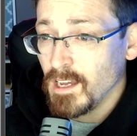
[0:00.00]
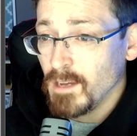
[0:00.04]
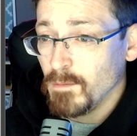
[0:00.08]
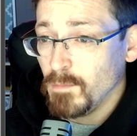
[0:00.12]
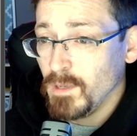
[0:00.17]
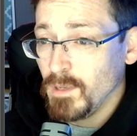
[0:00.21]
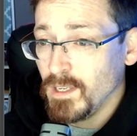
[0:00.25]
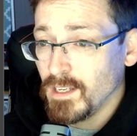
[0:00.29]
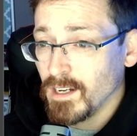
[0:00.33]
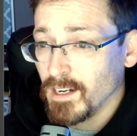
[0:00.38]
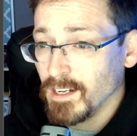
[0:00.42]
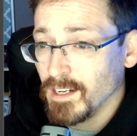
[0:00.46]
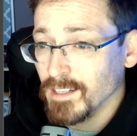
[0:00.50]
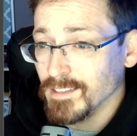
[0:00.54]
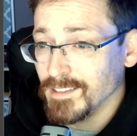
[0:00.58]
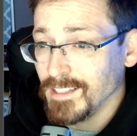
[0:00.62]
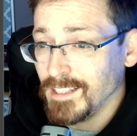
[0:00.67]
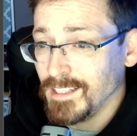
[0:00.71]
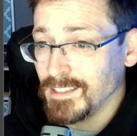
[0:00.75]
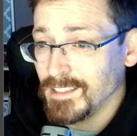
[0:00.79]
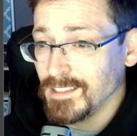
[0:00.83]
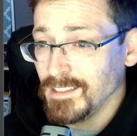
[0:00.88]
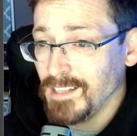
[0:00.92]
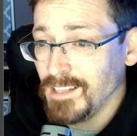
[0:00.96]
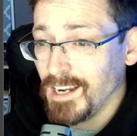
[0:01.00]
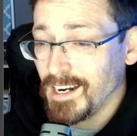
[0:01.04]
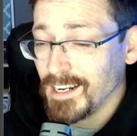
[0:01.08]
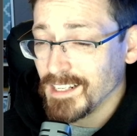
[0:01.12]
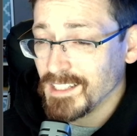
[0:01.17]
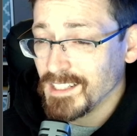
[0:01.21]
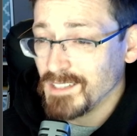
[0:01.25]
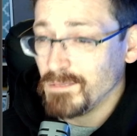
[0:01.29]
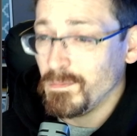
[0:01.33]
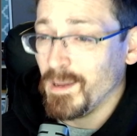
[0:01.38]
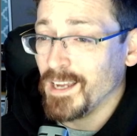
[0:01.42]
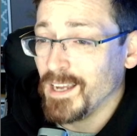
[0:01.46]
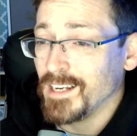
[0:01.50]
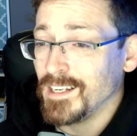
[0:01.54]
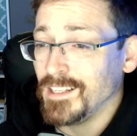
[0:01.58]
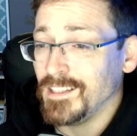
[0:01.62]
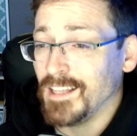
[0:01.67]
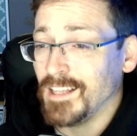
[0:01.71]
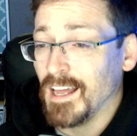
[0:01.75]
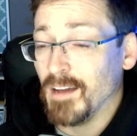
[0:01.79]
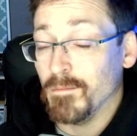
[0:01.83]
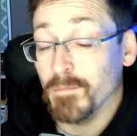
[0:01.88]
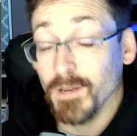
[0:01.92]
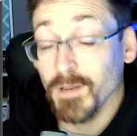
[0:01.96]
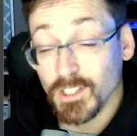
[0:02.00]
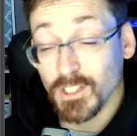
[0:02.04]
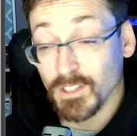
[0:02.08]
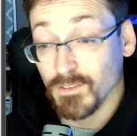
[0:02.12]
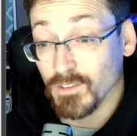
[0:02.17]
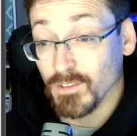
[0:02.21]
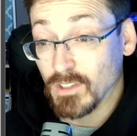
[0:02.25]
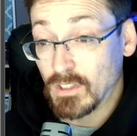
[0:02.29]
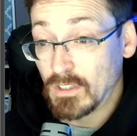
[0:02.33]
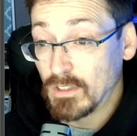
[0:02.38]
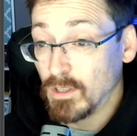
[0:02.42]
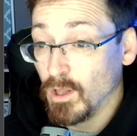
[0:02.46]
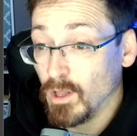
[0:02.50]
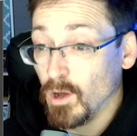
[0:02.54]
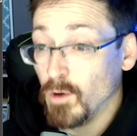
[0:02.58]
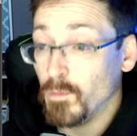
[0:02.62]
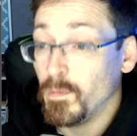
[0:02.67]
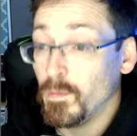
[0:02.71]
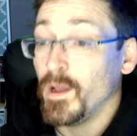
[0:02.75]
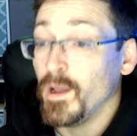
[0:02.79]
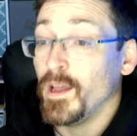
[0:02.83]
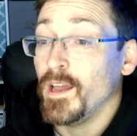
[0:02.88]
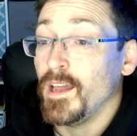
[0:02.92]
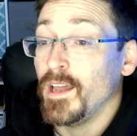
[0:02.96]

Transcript: because it's not expecting that much of a slope.